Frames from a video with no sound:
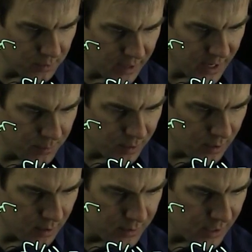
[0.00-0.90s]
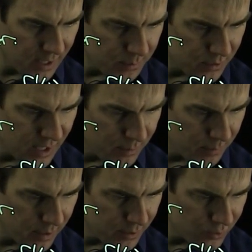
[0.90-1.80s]
lambda times
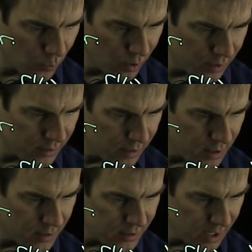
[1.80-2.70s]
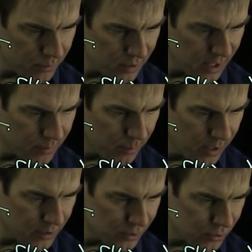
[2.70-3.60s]
lambda minus 1 times lambda
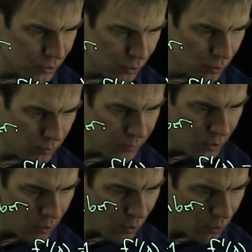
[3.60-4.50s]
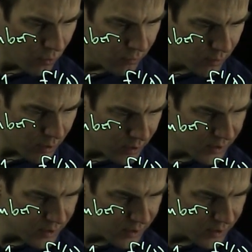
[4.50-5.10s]
minus 2 over